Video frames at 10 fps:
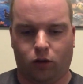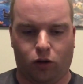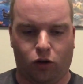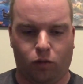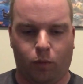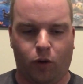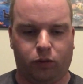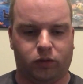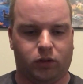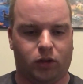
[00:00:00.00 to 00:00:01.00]

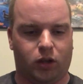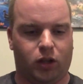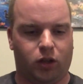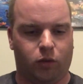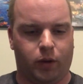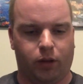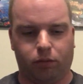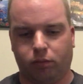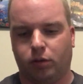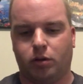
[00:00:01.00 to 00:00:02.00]
almost all the way
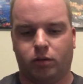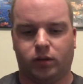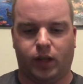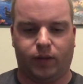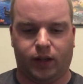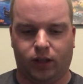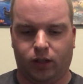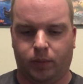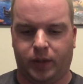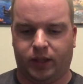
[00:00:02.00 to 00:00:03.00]
through, saving a
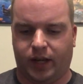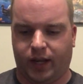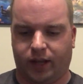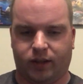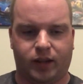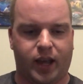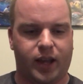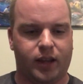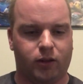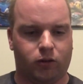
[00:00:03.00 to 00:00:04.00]
little bit that I can
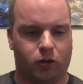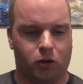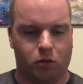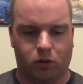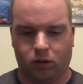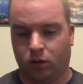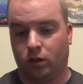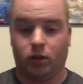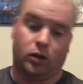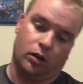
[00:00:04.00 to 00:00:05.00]
tie into
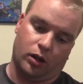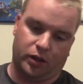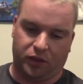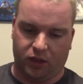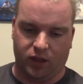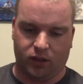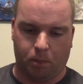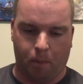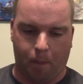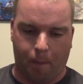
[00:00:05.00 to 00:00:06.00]
on this
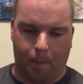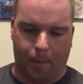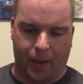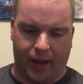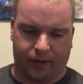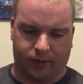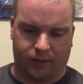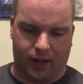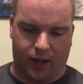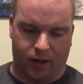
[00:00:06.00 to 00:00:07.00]
back
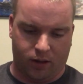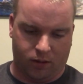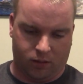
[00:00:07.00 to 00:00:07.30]
side.